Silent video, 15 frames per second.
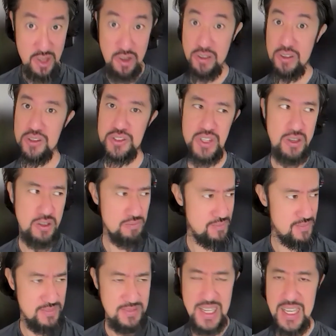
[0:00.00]
You're close at
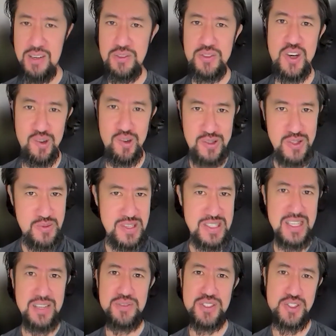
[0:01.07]
home. Hell no, you would
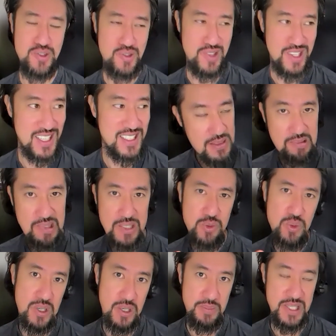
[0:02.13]
never do that.
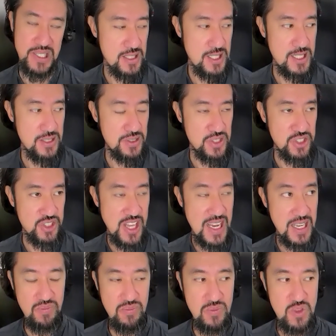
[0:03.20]
That's what I mean. It's
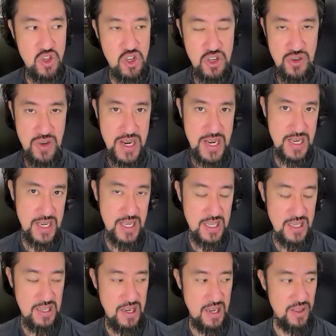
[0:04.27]
that
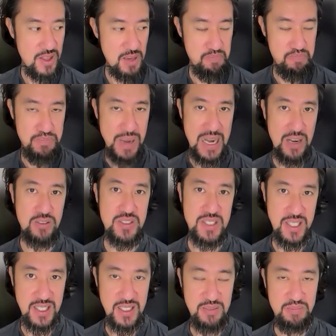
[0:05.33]
training and that
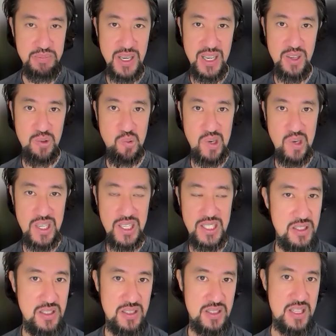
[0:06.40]
bounding by
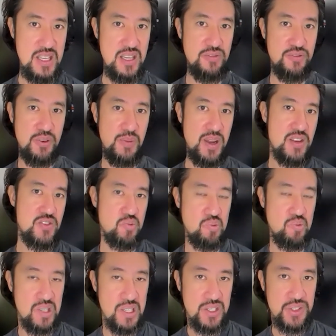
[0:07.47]
what the
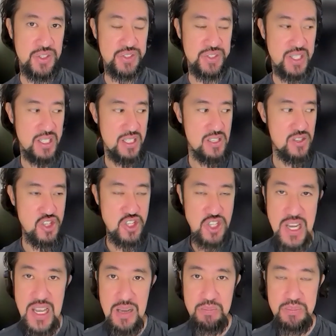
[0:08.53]
information was
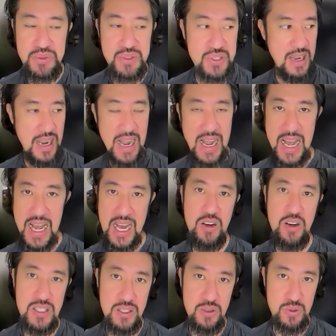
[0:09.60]
shapes
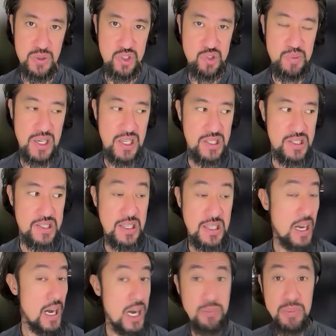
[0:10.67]
how it'll respond.
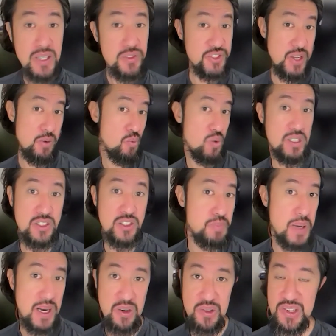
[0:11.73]
I'm not saying one
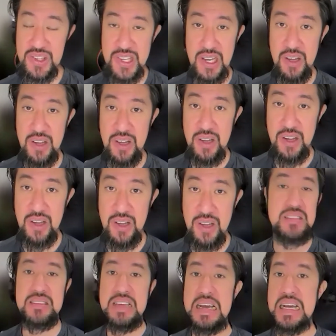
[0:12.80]
is better than the other.
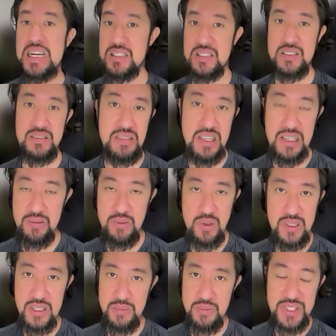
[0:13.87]
That's exactly
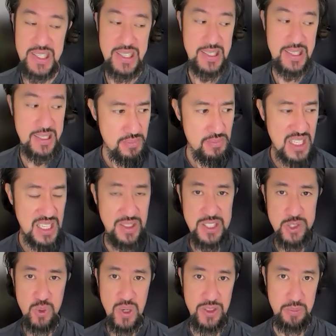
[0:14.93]
not what I'm saying. And
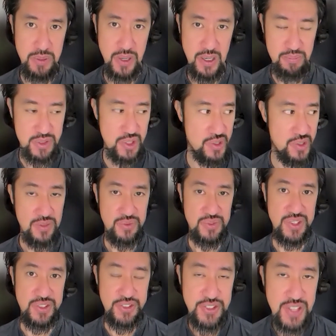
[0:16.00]
that's why the prompter,
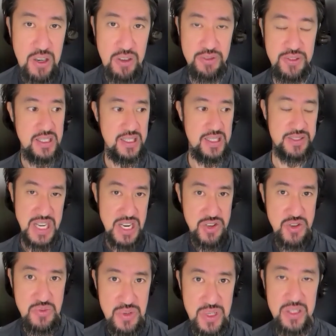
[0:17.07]
the self, is
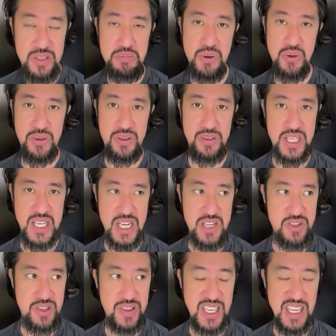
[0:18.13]
actually really important in the
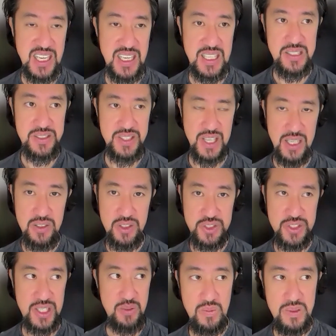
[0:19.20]
age of AI to
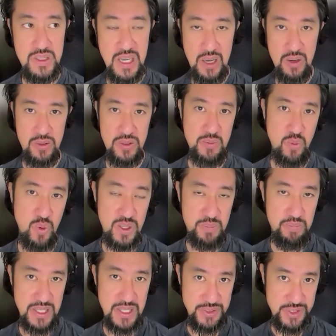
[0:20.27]
understand not only
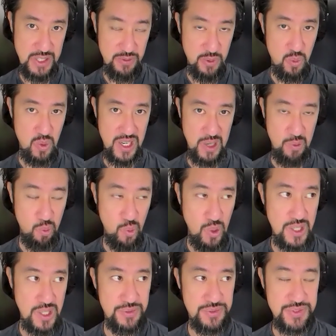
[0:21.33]
what myself and what I
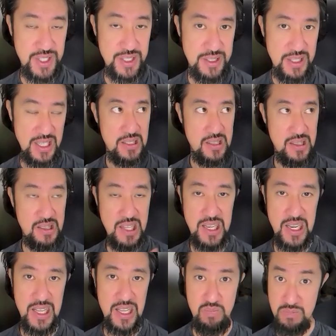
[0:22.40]
want and not
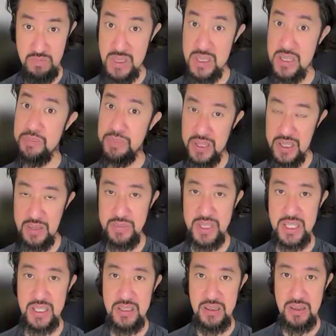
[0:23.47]
let AI manipulate
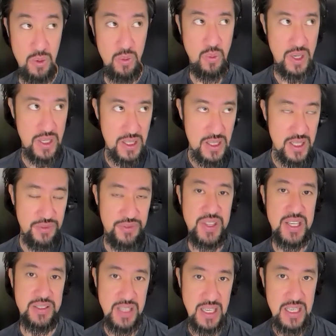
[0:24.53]
me on what it
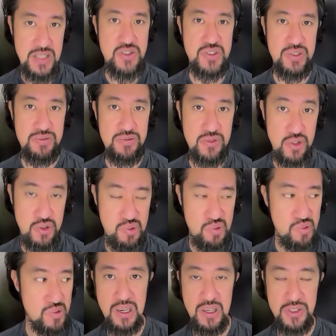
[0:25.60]
thinks I should
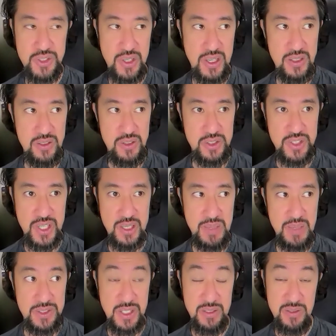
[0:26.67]
do, but really also
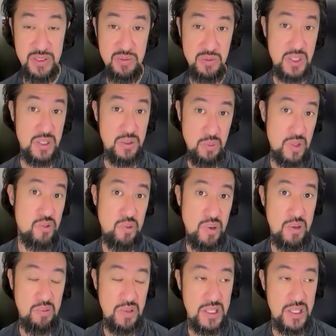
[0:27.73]
understand myself and really what
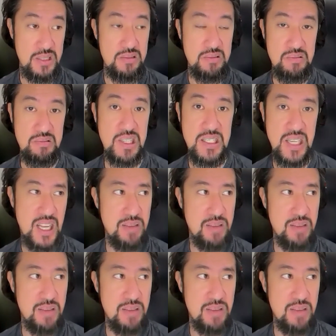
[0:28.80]
do I want, right?